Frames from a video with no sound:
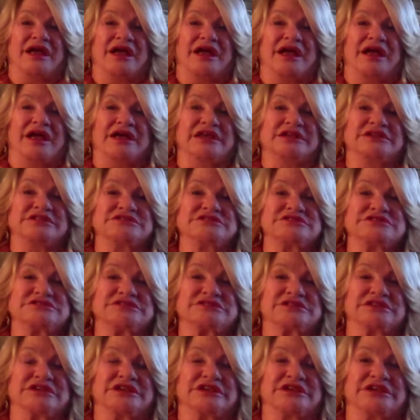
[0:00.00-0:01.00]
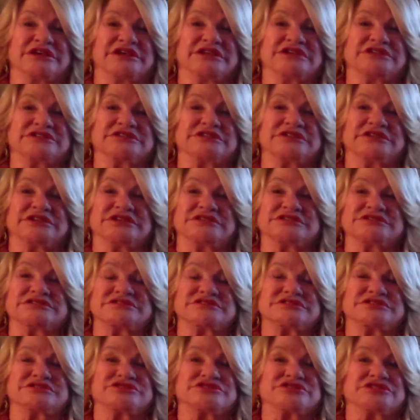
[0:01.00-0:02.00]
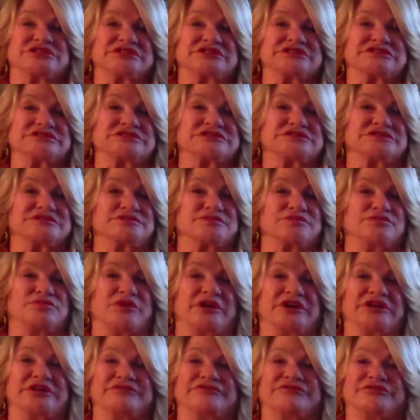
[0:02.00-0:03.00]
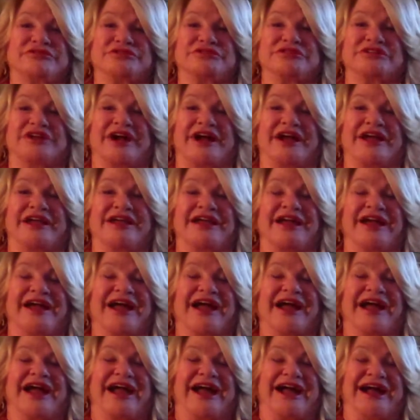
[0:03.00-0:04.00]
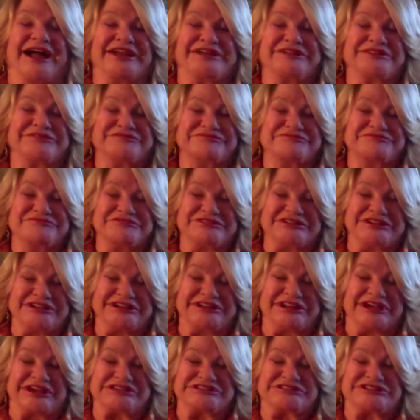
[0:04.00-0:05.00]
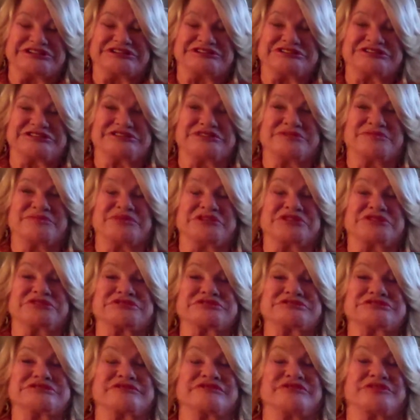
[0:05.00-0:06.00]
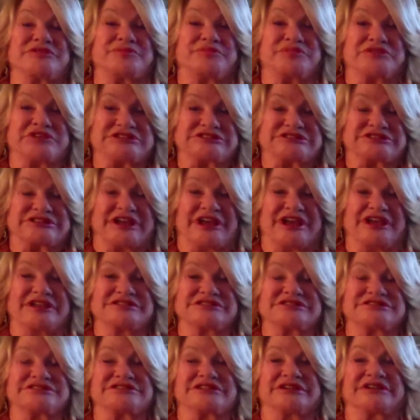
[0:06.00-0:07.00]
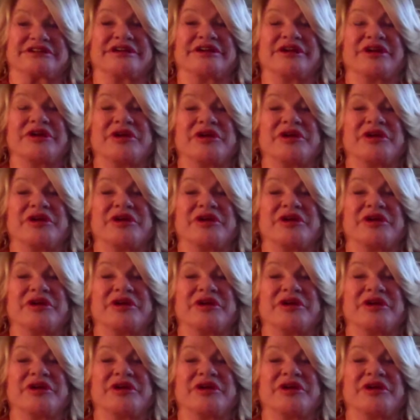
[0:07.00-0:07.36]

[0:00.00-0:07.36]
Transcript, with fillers: and it is just wonderful i hadn't realized i did it because of the breast cancer